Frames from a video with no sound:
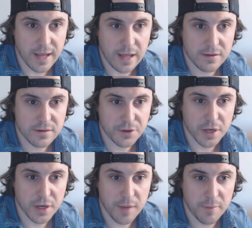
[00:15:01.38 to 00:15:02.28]
it, I guess. I'll
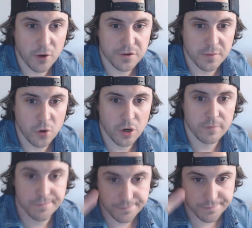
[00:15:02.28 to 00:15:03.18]
try to keep posting
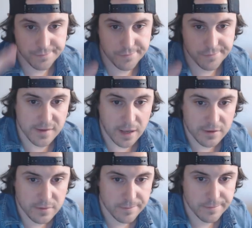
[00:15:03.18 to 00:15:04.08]
more. Thanks,
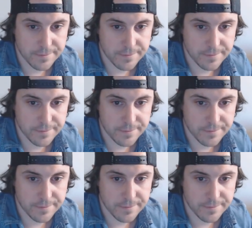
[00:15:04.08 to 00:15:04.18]
guys.